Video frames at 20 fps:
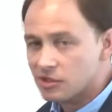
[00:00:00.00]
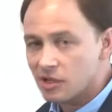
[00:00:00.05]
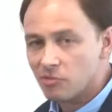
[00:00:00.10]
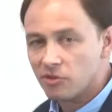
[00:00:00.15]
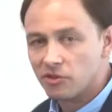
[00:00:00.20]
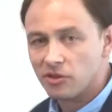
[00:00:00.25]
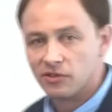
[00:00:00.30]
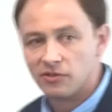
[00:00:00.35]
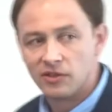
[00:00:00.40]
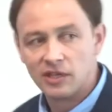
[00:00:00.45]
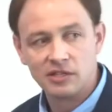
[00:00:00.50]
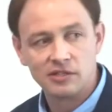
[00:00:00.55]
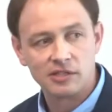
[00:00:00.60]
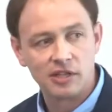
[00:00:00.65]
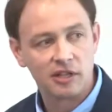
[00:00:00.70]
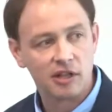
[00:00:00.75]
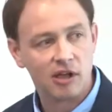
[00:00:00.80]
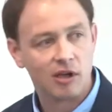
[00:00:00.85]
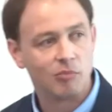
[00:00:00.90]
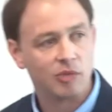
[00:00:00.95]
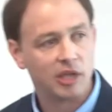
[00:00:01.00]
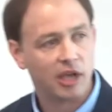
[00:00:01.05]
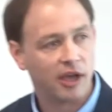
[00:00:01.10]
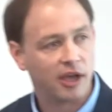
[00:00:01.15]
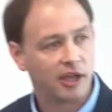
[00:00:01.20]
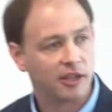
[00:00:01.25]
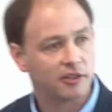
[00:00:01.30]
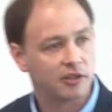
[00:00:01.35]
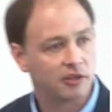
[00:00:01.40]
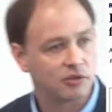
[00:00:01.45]
some of the things that are
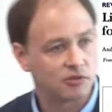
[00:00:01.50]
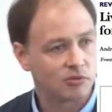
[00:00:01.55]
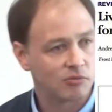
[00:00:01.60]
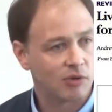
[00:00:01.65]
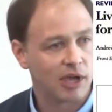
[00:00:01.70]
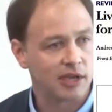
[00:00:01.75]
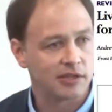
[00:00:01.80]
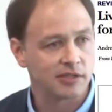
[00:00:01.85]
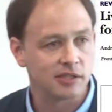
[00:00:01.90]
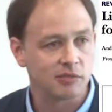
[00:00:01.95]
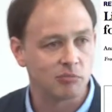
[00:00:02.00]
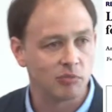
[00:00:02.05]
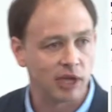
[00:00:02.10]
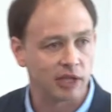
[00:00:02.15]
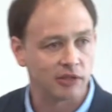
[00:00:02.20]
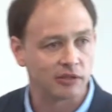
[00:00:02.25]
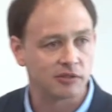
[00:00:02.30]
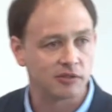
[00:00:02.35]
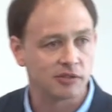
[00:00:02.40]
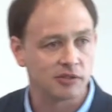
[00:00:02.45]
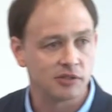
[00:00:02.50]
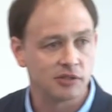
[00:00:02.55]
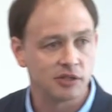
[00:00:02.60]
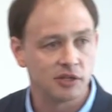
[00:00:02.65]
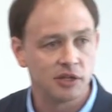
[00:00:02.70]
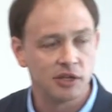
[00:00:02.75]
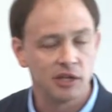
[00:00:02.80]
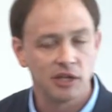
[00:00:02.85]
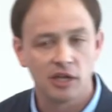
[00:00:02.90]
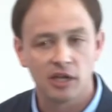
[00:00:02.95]
behind those rising patterns
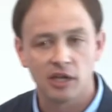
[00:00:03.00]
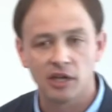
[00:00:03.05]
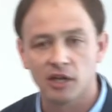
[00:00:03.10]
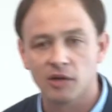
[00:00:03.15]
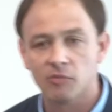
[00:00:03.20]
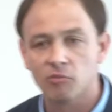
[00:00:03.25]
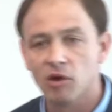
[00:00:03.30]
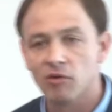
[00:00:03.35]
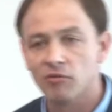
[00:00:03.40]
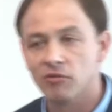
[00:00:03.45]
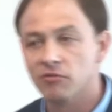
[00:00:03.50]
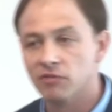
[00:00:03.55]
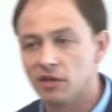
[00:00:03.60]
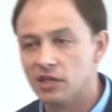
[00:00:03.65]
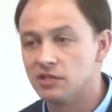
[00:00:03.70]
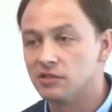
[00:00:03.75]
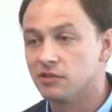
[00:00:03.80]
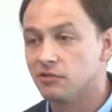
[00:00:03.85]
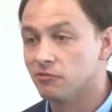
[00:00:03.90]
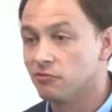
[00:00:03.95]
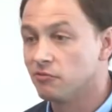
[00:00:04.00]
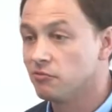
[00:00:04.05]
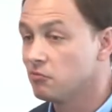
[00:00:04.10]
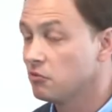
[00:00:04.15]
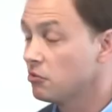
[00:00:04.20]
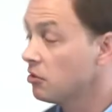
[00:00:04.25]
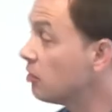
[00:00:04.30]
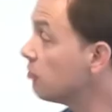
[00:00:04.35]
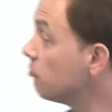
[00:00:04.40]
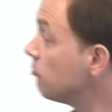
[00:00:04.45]
um, of invasive
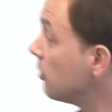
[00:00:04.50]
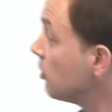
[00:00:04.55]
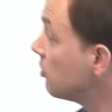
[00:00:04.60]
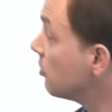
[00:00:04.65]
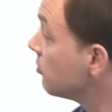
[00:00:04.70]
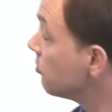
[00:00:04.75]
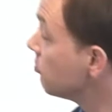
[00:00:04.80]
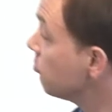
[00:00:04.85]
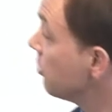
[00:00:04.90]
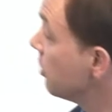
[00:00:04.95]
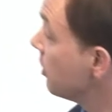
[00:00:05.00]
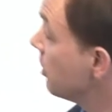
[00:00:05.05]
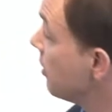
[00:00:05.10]
uh, fungal